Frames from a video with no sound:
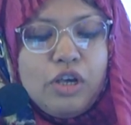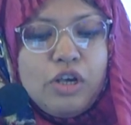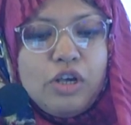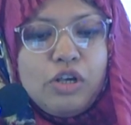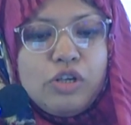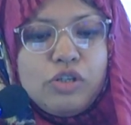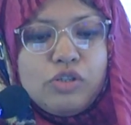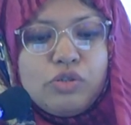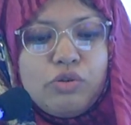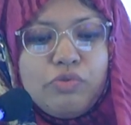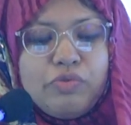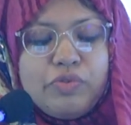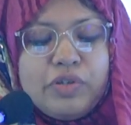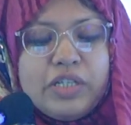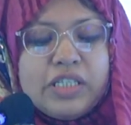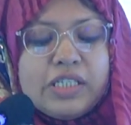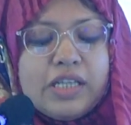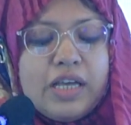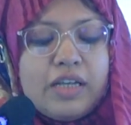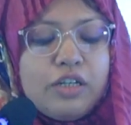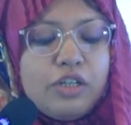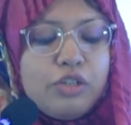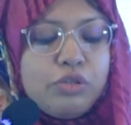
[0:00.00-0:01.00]
So we
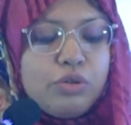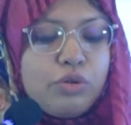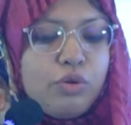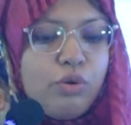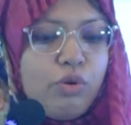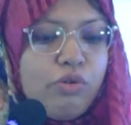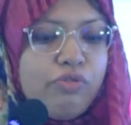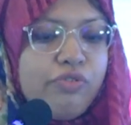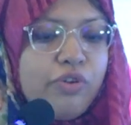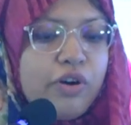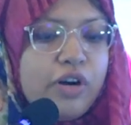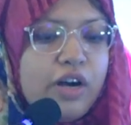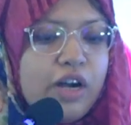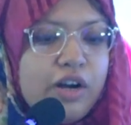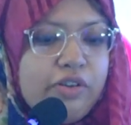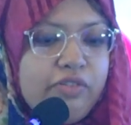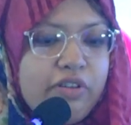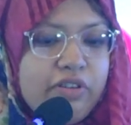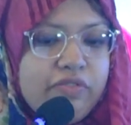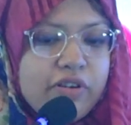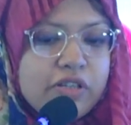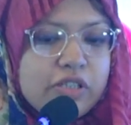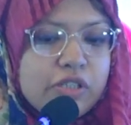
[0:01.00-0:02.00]
decided to go for a
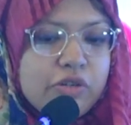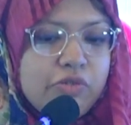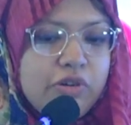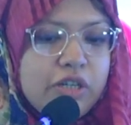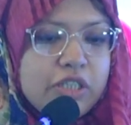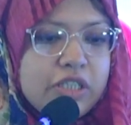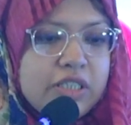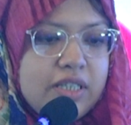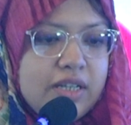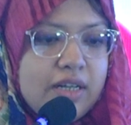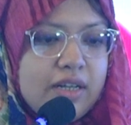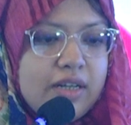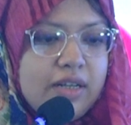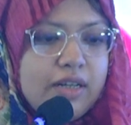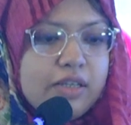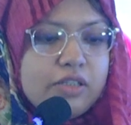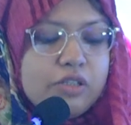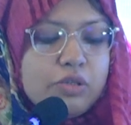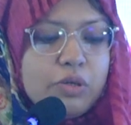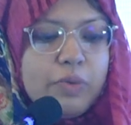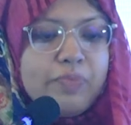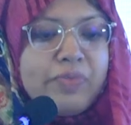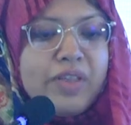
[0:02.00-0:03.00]
reverse crush technique.
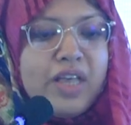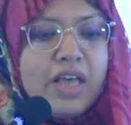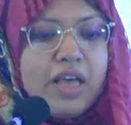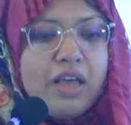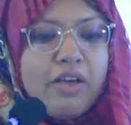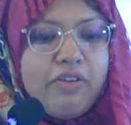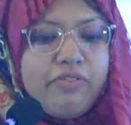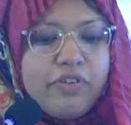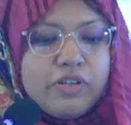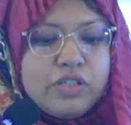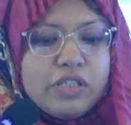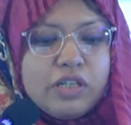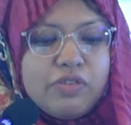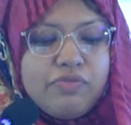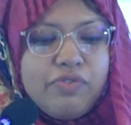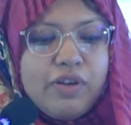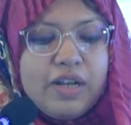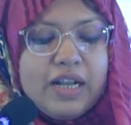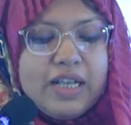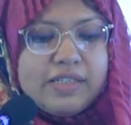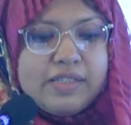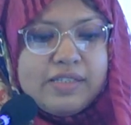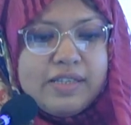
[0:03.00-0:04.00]
So First of
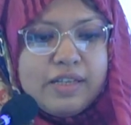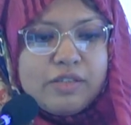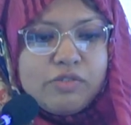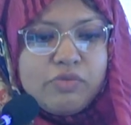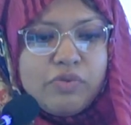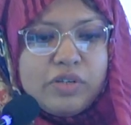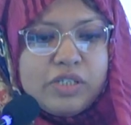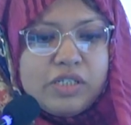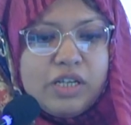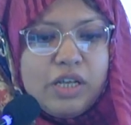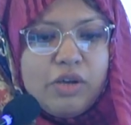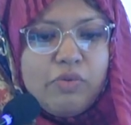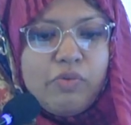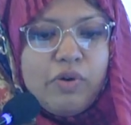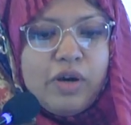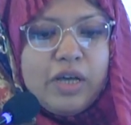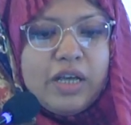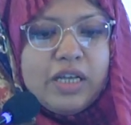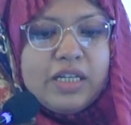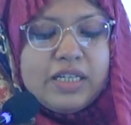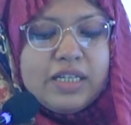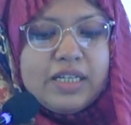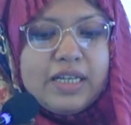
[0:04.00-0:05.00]
all, LCX was
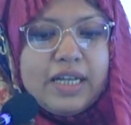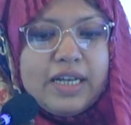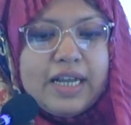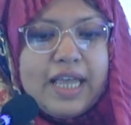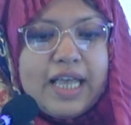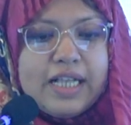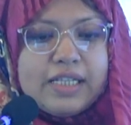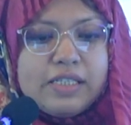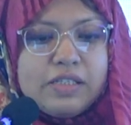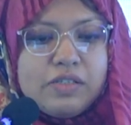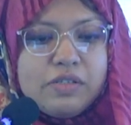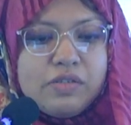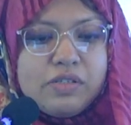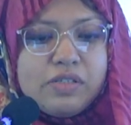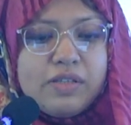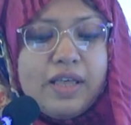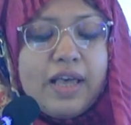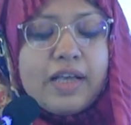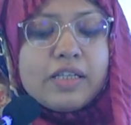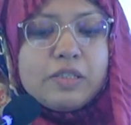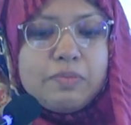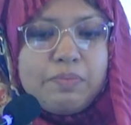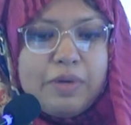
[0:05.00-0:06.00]
rewired, and
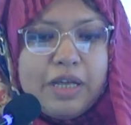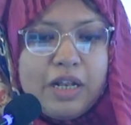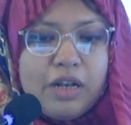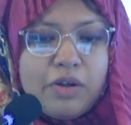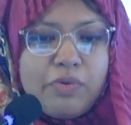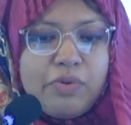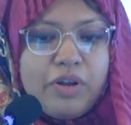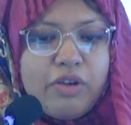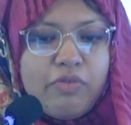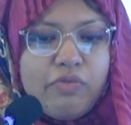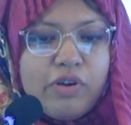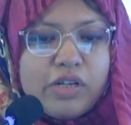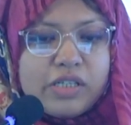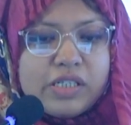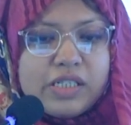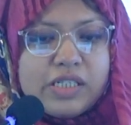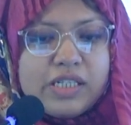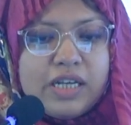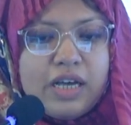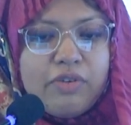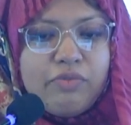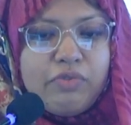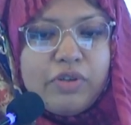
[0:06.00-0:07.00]
LCX ballooning was
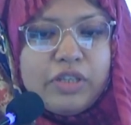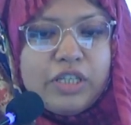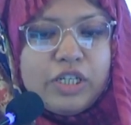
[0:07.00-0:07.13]
done with a